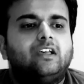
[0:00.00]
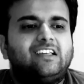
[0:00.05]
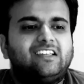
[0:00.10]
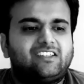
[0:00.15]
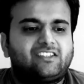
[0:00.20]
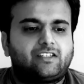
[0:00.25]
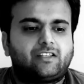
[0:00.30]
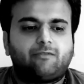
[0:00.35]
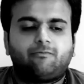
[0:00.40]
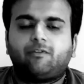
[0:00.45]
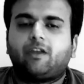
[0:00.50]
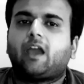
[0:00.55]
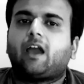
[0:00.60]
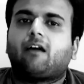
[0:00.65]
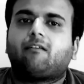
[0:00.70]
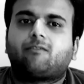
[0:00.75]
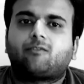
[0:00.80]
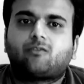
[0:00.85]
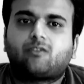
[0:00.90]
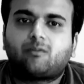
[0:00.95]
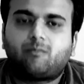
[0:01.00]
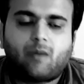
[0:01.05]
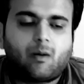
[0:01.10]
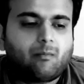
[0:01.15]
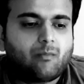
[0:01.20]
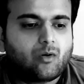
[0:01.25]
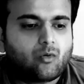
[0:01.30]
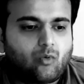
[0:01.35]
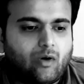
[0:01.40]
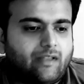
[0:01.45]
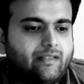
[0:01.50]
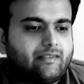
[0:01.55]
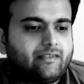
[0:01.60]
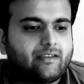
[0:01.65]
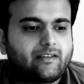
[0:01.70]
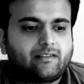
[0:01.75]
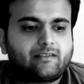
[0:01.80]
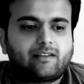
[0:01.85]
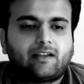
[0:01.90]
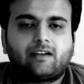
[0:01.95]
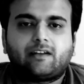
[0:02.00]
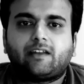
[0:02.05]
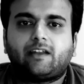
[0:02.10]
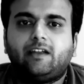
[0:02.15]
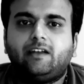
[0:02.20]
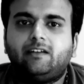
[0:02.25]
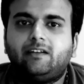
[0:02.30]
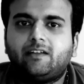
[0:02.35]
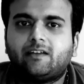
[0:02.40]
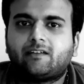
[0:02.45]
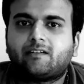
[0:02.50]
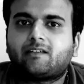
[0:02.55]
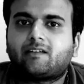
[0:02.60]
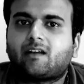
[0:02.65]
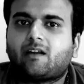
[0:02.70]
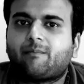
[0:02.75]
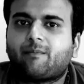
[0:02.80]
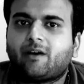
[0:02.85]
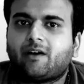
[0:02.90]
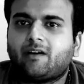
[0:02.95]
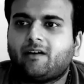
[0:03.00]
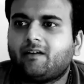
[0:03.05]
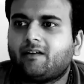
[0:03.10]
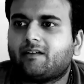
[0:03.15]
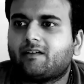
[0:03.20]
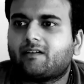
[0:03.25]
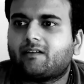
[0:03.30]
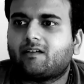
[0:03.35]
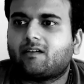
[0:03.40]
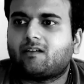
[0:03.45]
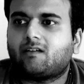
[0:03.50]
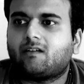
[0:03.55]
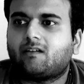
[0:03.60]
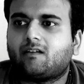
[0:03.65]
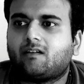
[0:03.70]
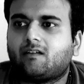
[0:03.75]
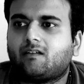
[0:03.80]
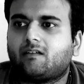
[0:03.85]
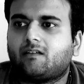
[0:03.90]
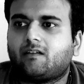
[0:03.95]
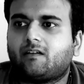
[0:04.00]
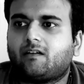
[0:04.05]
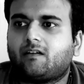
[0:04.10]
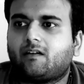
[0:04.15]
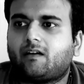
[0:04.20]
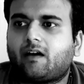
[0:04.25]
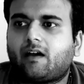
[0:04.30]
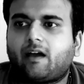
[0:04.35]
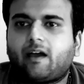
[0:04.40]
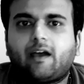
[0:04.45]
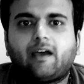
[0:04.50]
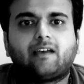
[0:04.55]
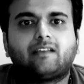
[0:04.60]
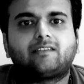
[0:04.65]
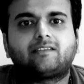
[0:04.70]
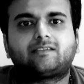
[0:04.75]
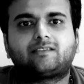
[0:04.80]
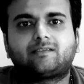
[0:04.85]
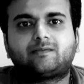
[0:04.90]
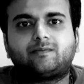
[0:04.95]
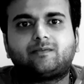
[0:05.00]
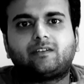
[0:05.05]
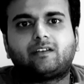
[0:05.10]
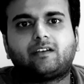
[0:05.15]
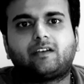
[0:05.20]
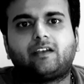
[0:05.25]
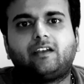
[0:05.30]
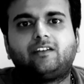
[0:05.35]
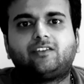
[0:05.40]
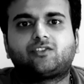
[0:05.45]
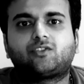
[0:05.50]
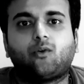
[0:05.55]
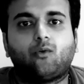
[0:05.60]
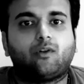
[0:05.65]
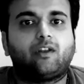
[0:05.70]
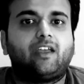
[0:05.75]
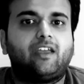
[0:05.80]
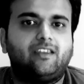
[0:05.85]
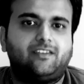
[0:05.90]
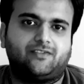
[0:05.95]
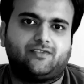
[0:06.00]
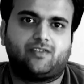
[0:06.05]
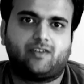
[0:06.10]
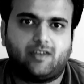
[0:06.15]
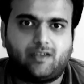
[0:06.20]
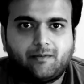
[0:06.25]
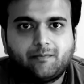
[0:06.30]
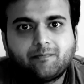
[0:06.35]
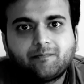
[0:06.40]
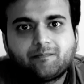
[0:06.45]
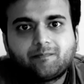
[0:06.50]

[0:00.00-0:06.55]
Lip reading: See, we have to remember one thing, that Indian drama has its own history.